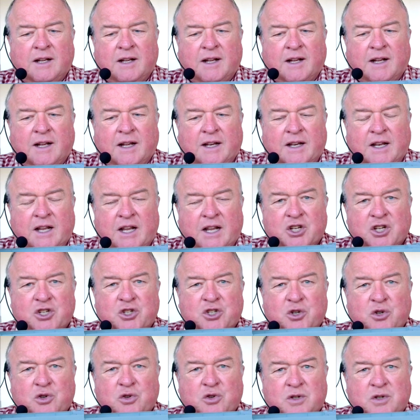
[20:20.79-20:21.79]
And the issue
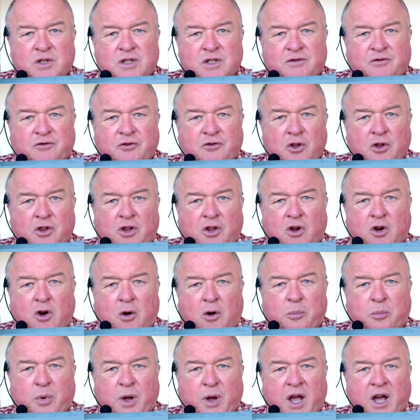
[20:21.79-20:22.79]
is further
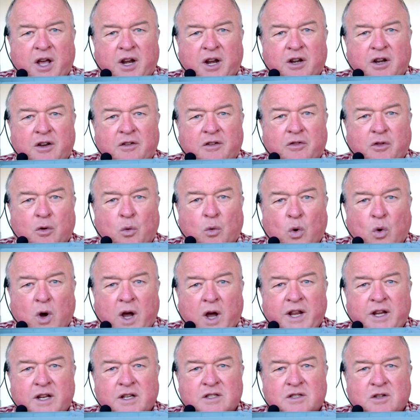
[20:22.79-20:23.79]
compounded if the
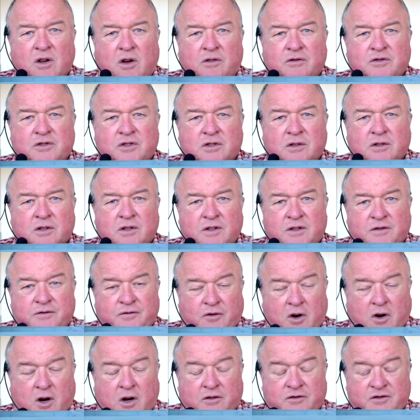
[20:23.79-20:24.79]
weight is off,
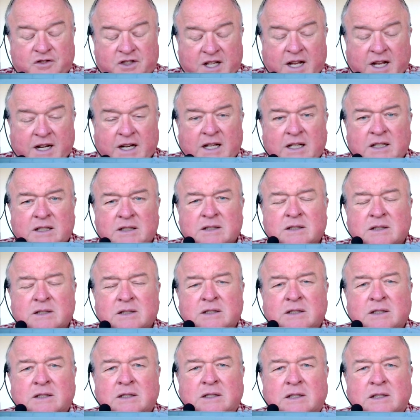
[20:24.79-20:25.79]
off center
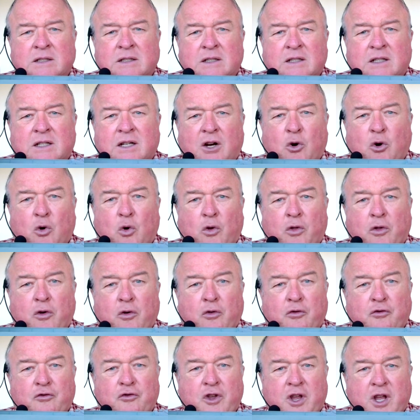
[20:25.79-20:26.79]
or the
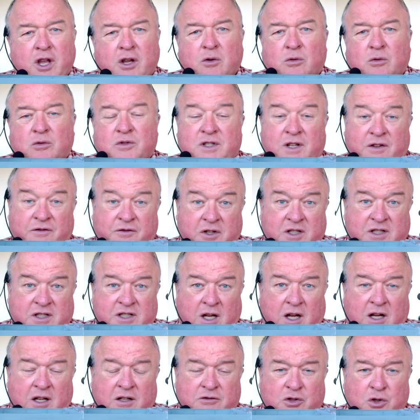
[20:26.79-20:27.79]
vehicles. If it's
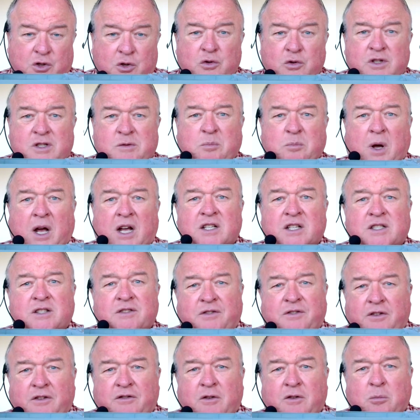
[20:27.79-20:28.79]
a tourist bus, if
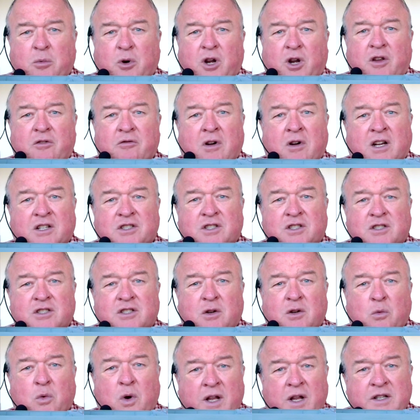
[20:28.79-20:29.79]
everybody rushes to
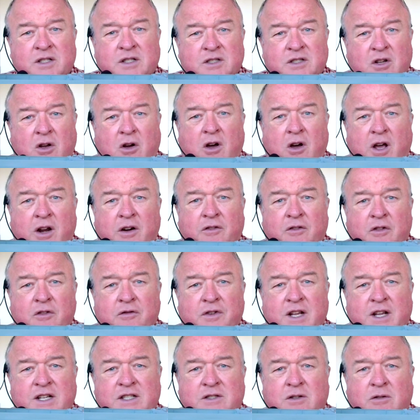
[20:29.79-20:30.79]
one side of the
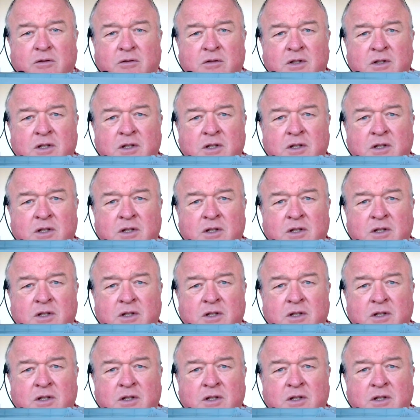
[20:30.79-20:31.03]
vessel